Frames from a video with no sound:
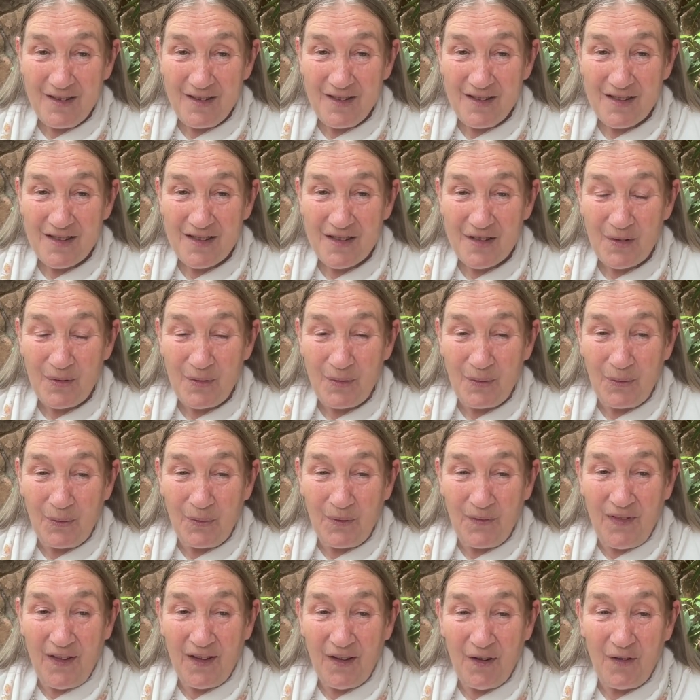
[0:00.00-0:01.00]

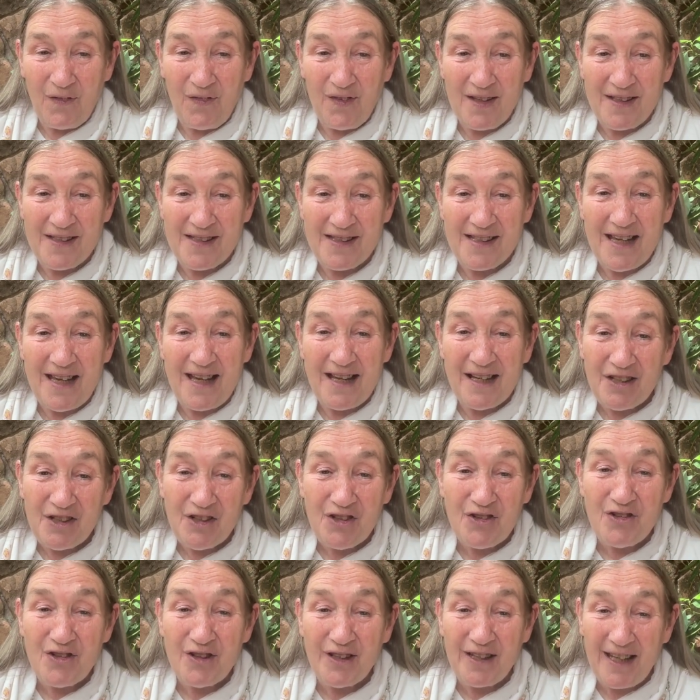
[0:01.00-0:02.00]
So this
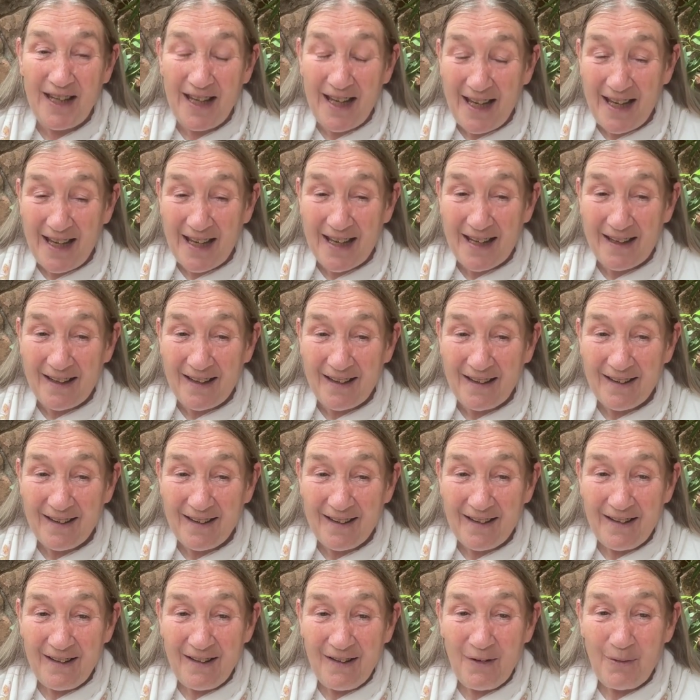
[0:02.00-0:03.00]
extra care
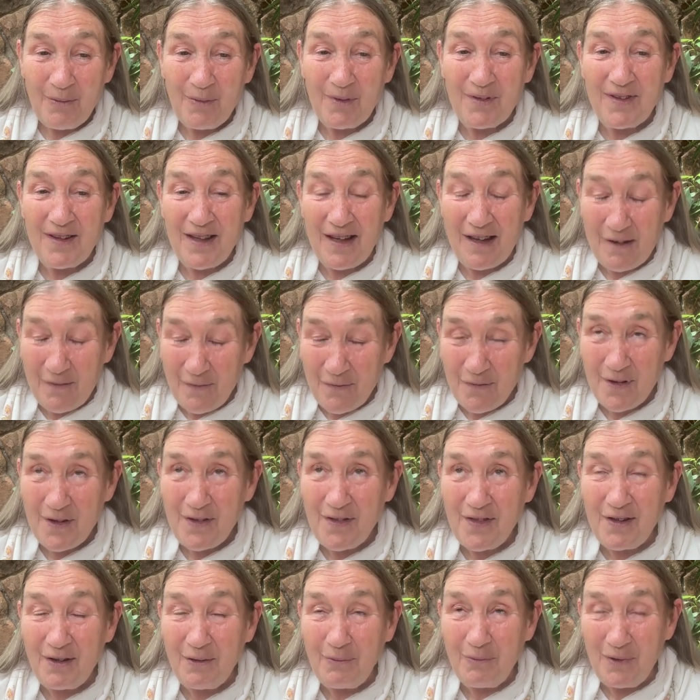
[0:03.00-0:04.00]
with
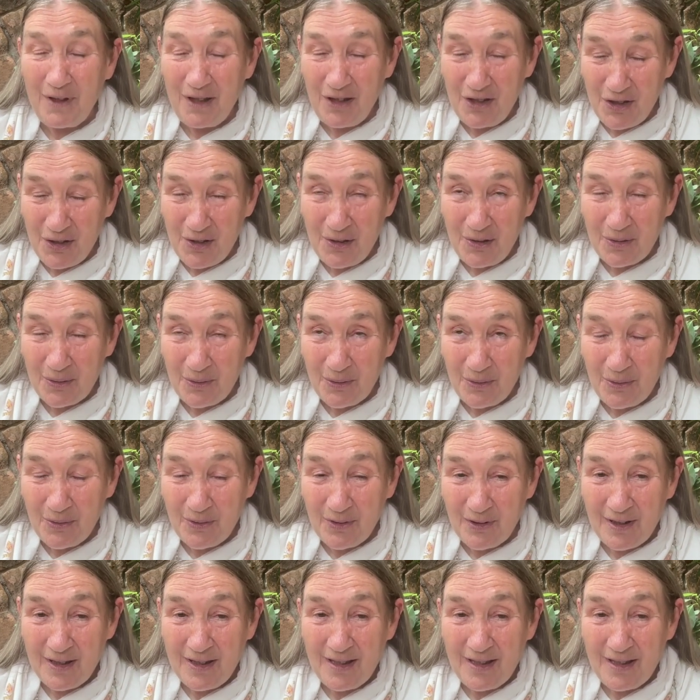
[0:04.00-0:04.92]
everything we do,